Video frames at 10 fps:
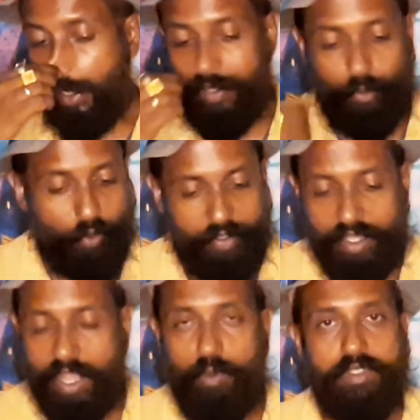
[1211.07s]
over here
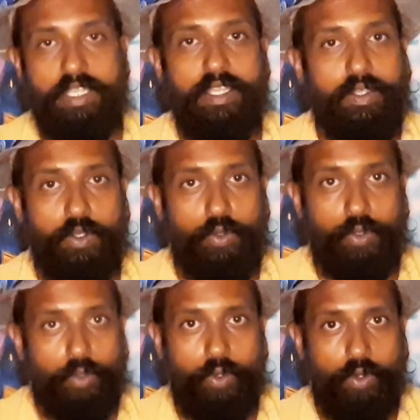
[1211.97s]
I would say you
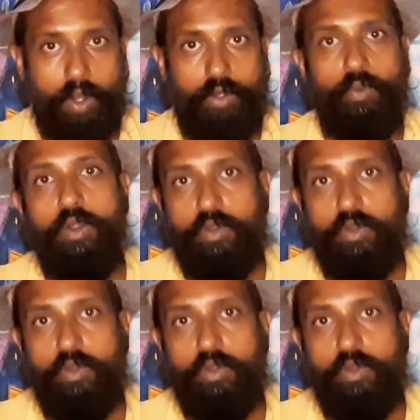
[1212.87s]
do not want to